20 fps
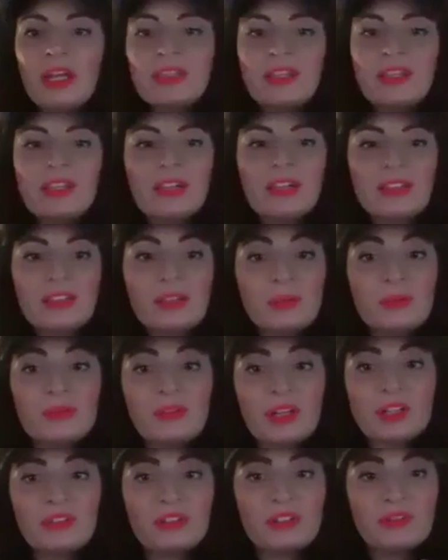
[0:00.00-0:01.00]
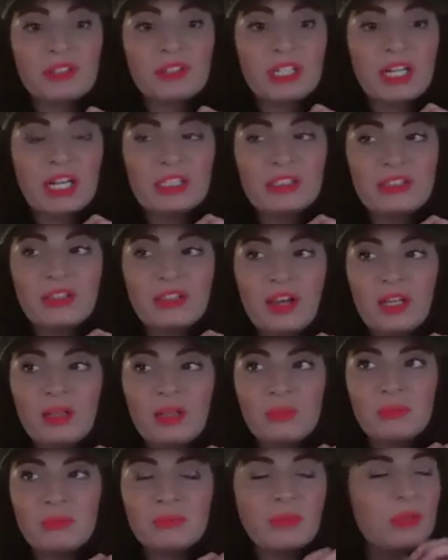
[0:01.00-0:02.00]
then, I think we've actually run out of
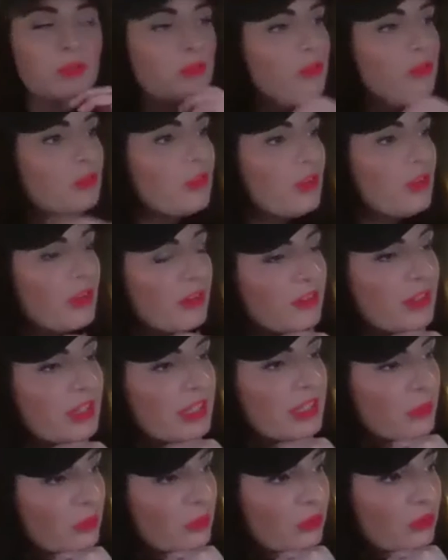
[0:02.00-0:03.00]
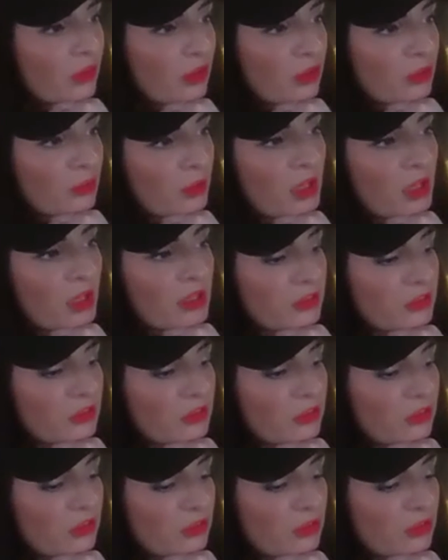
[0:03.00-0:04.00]
time. I'm just trying to think. There was so
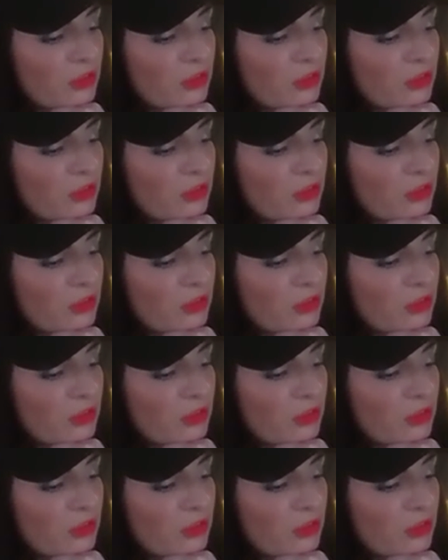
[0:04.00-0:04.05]
much.